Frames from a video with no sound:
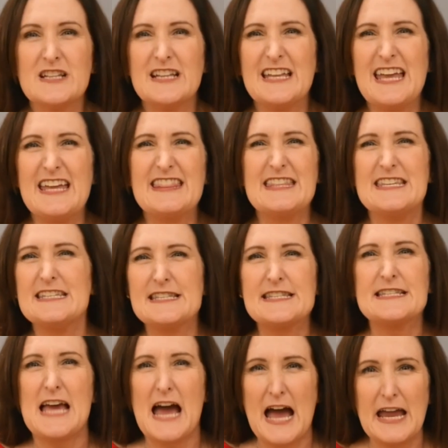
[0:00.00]
at this
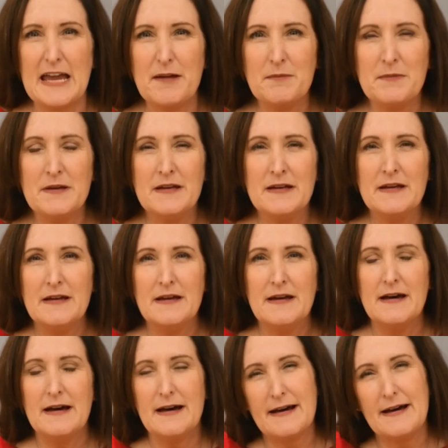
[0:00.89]
time,
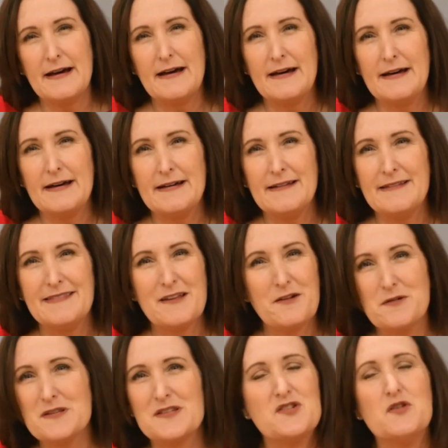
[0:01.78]
there
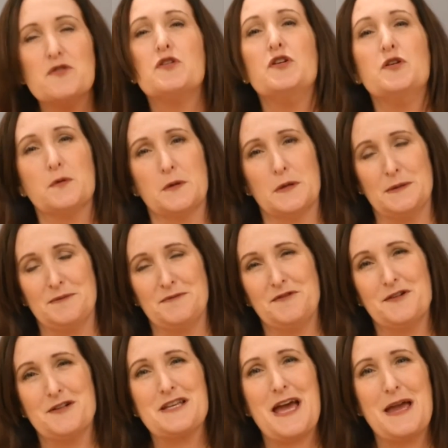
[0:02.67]
is no cure
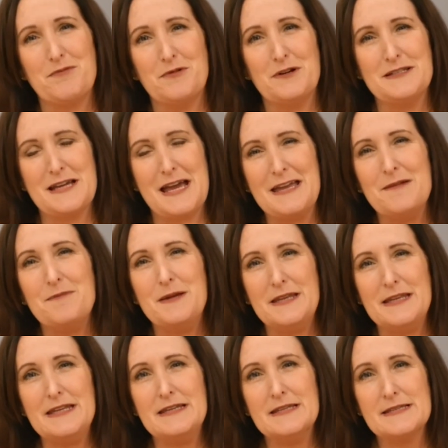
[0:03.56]
for type 1
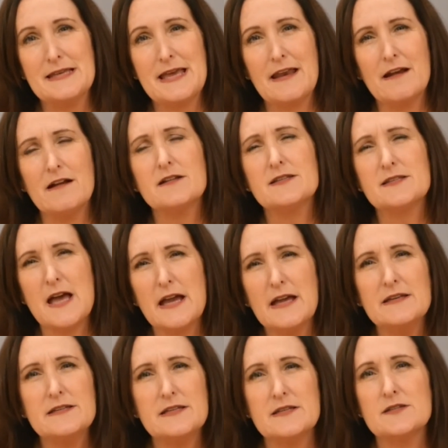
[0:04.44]
diabetes, and our
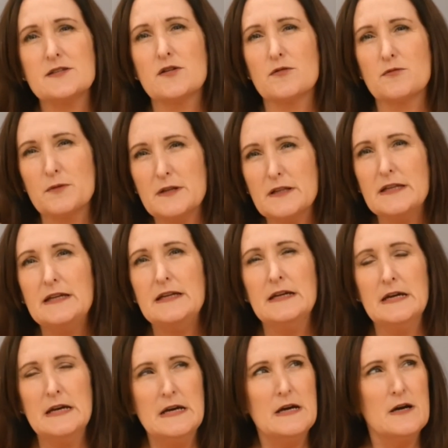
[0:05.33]
scientists are really
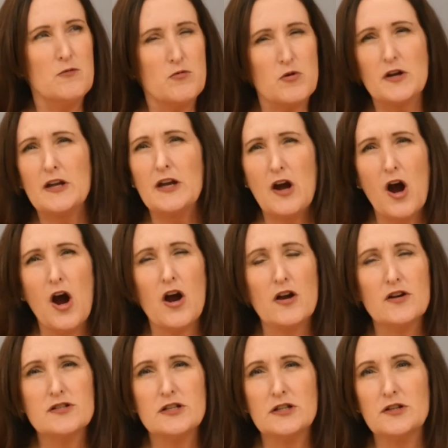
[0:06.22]
working
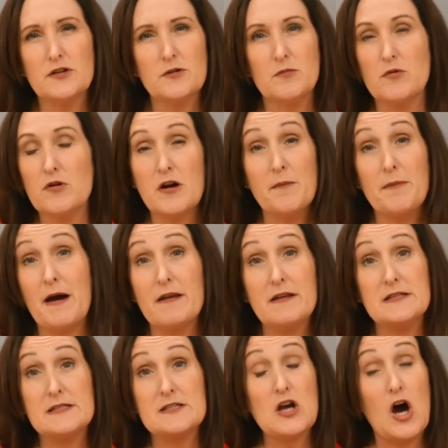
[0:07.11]
hard to learn more about
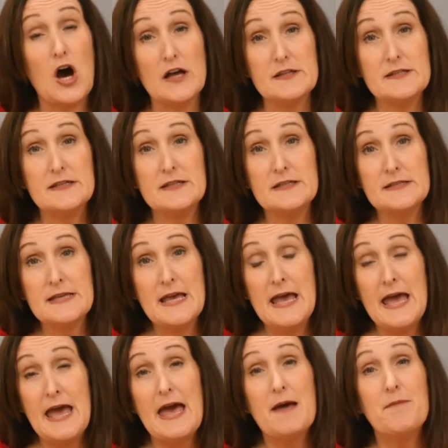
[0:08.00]
its causes
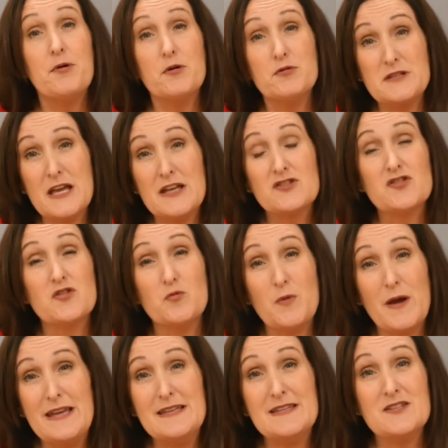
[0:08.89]
and potential
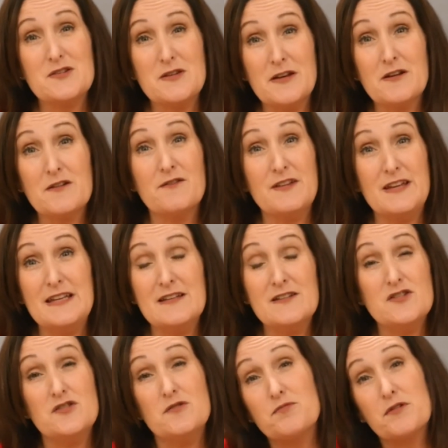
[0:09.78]
ways to intervene
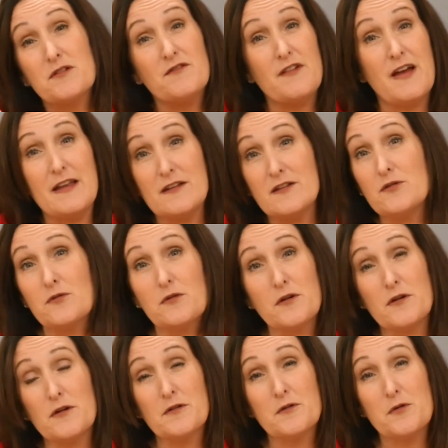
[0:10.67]
to prevent
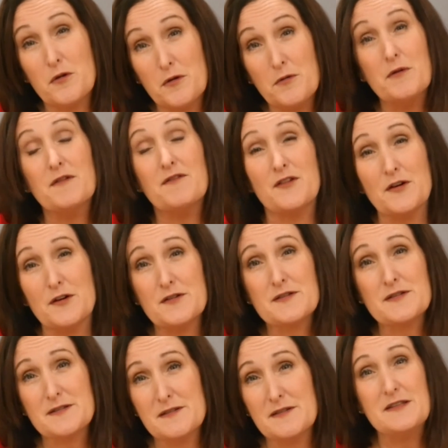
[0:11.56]
or
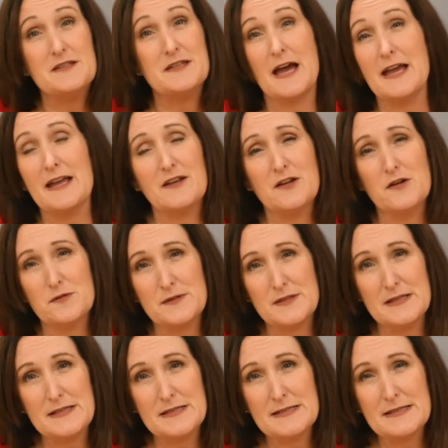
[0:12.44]
reverse the
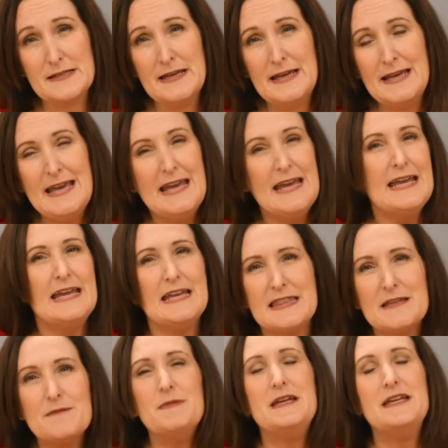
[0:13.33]
diagnosis. In
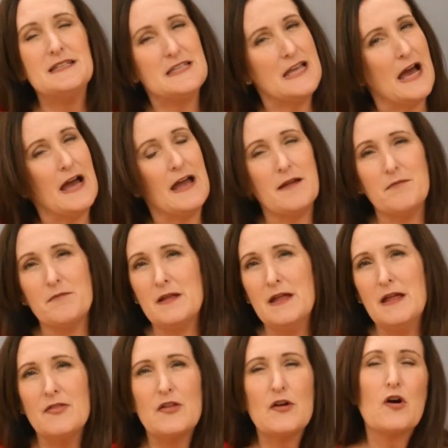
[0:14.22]
the meantime,
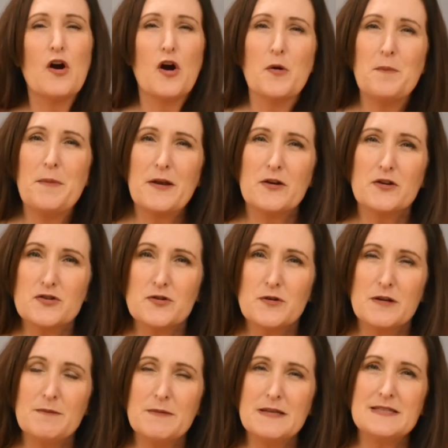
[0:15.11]
there are better
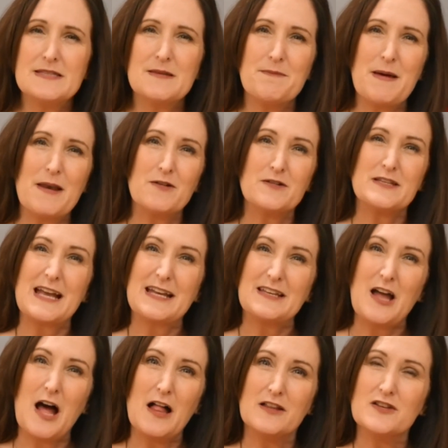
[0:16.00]
treatments and better
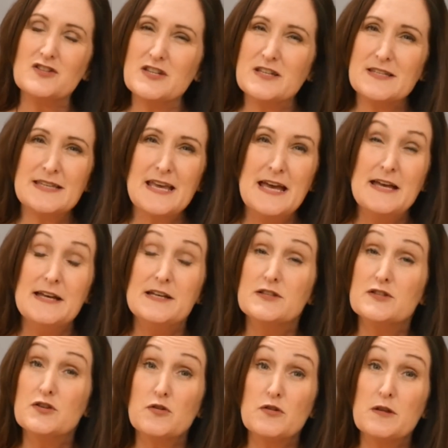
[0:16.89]
technologies
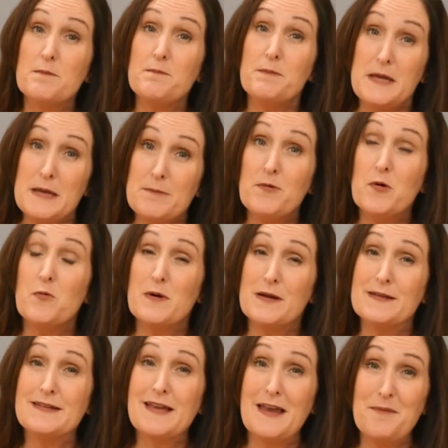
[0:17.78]
so that people
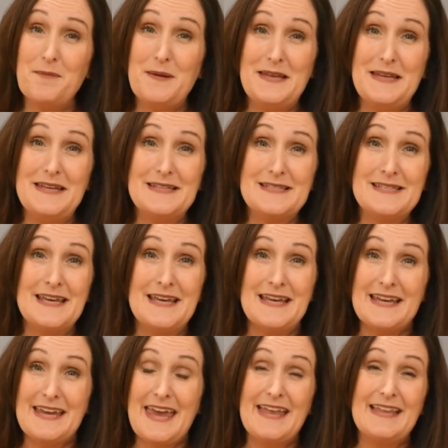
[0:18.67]
with diabetes
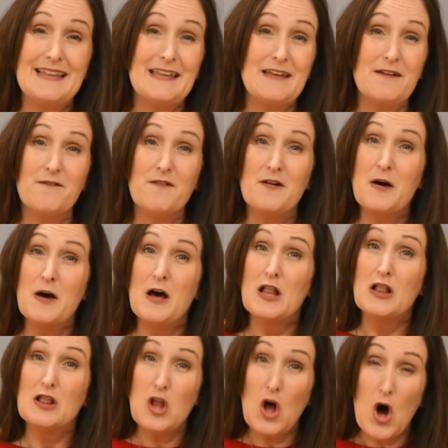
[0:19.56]
can live
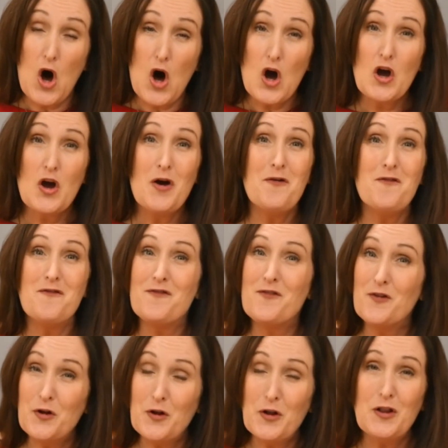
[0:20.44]
long,
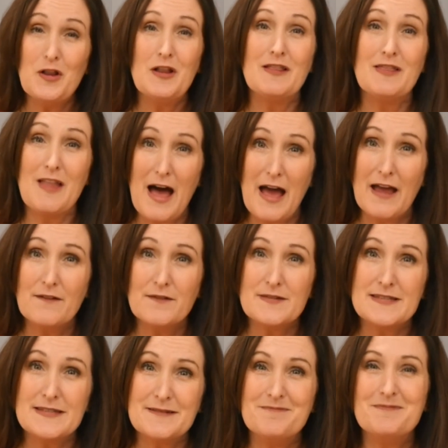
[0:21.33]
full
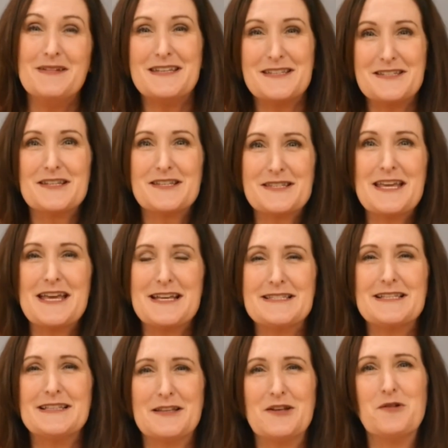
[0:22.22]
lives. It just takes
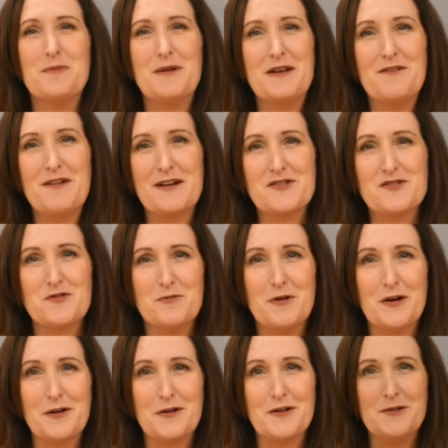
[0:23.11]
a little bit of extra work.